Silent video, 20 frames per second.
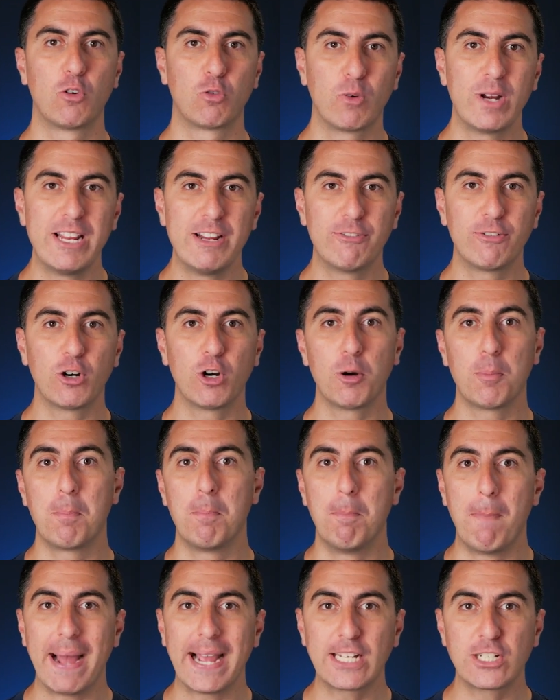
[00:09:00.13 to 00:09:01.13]
reverb,
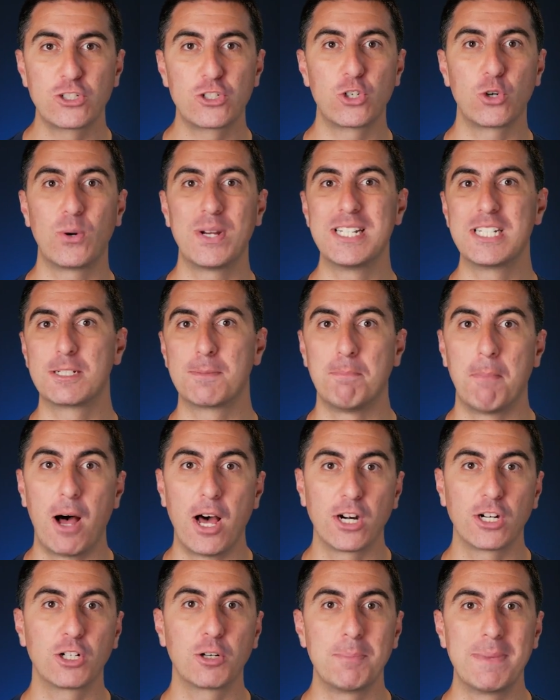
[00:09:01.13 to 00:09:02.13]
mic choice,
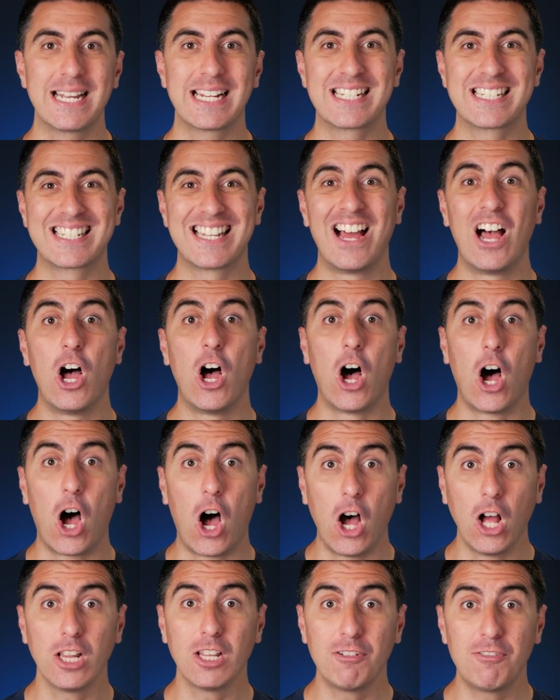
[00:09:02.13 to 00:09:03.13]
monitor mix,
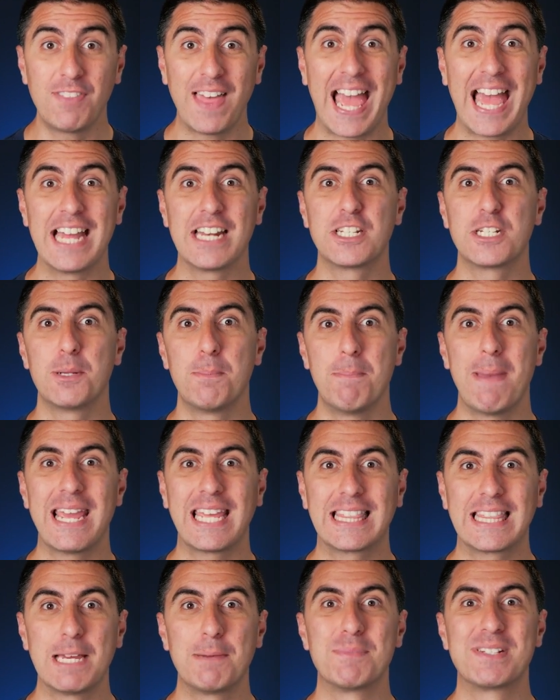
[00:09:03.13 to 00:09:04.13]
all of that to
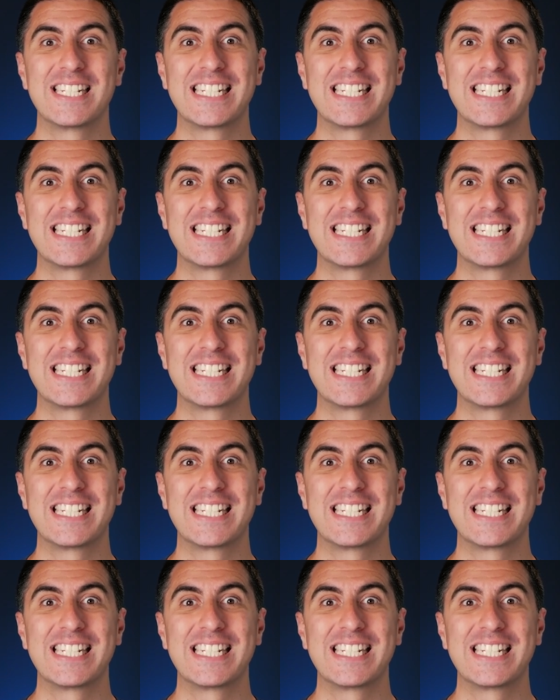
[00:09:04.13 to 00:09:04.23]
make them